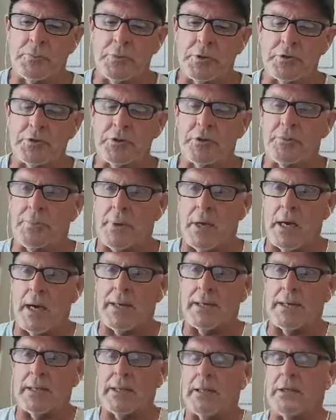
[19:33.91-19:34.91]
put your
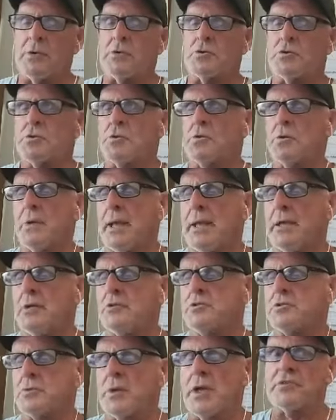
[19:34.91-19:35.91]
body into a
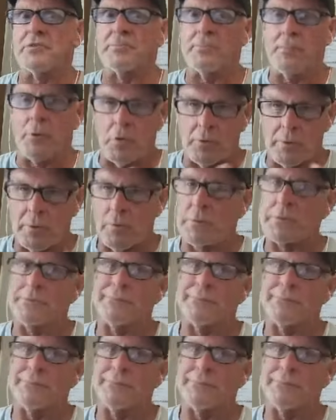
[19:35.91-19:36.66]
stress mode, or